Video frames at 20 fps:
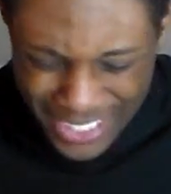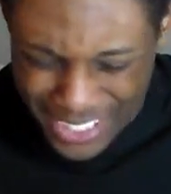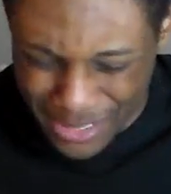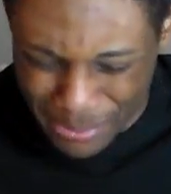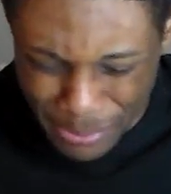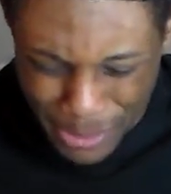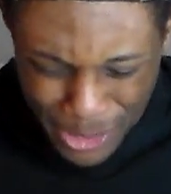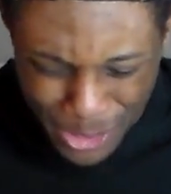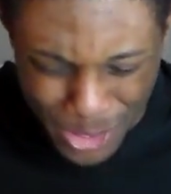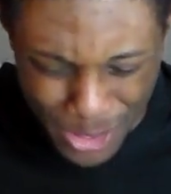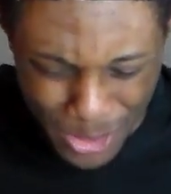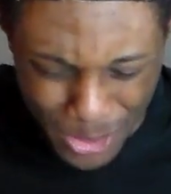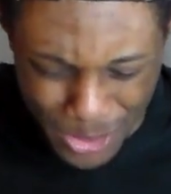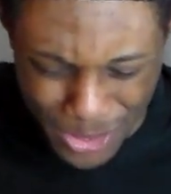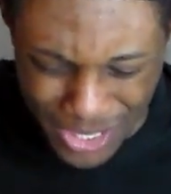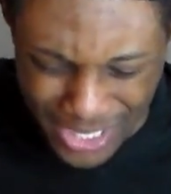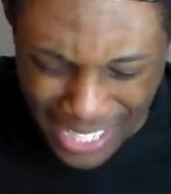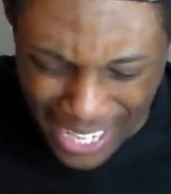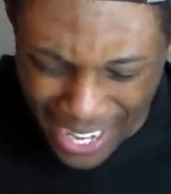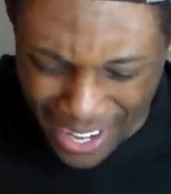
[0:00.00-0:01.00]
his musical
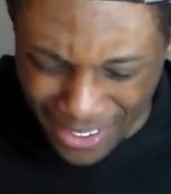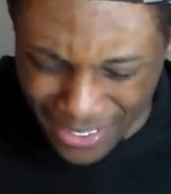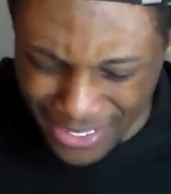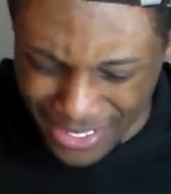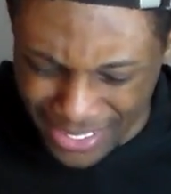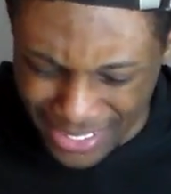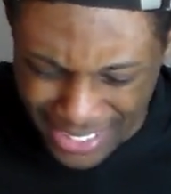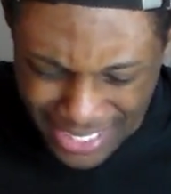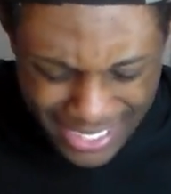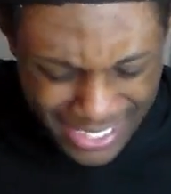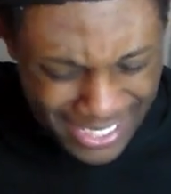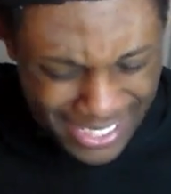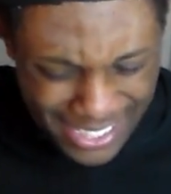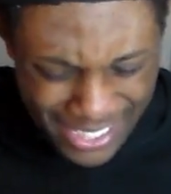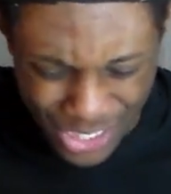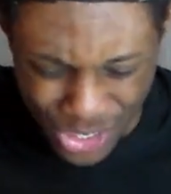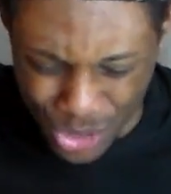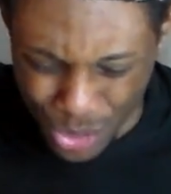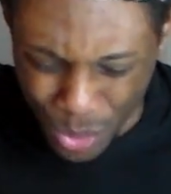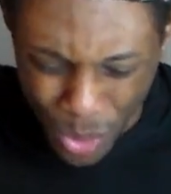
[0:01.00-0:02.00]
style in
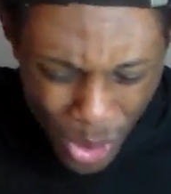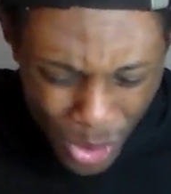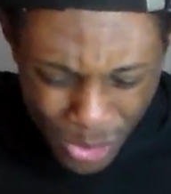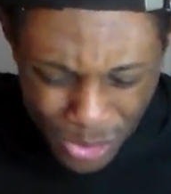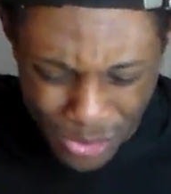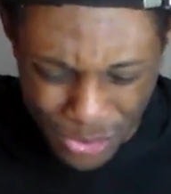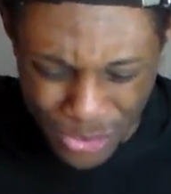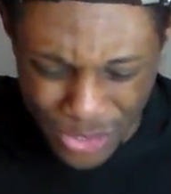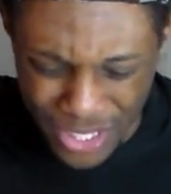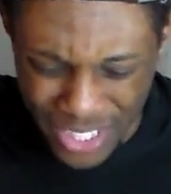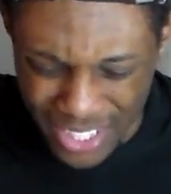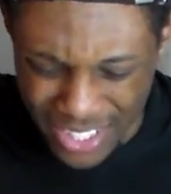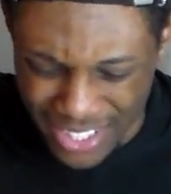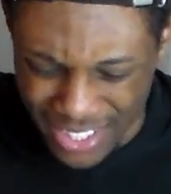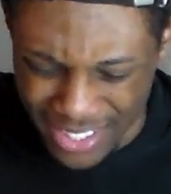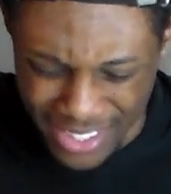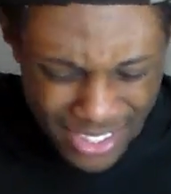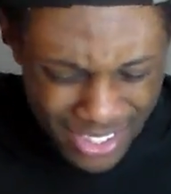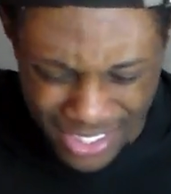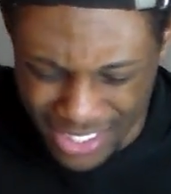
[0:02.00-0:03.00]
this drone
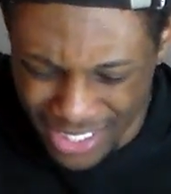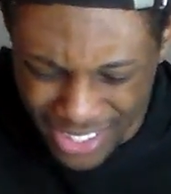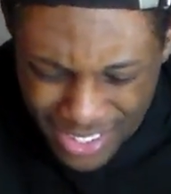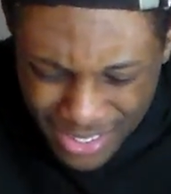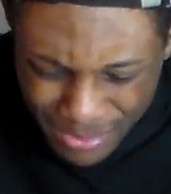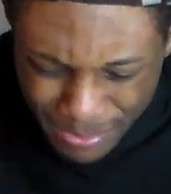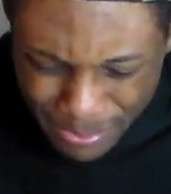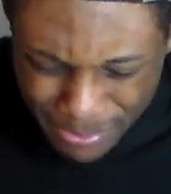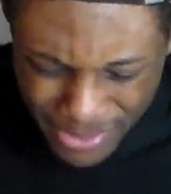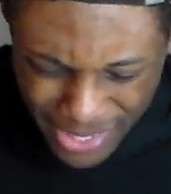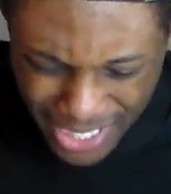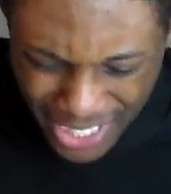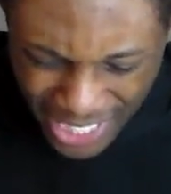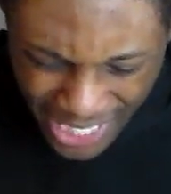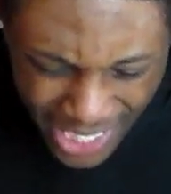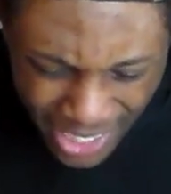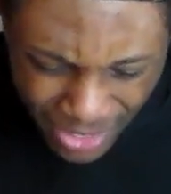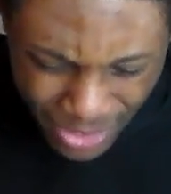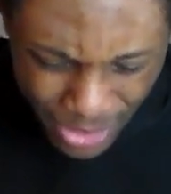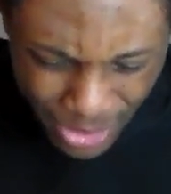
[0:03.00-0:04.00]
footage is just
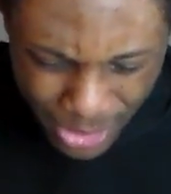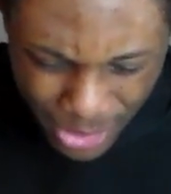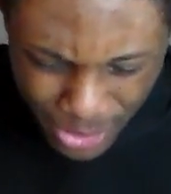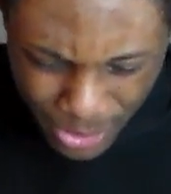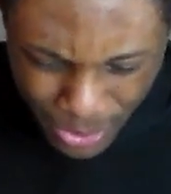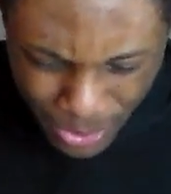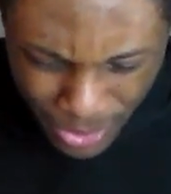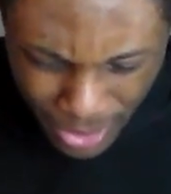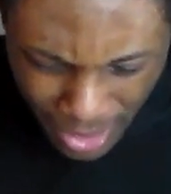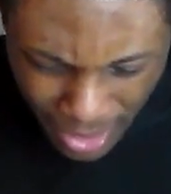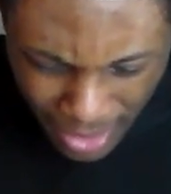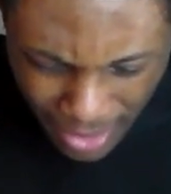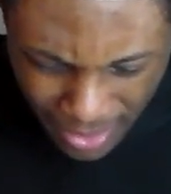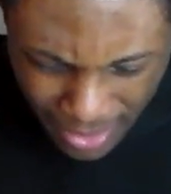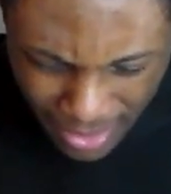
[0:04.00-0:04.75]
killer, dude.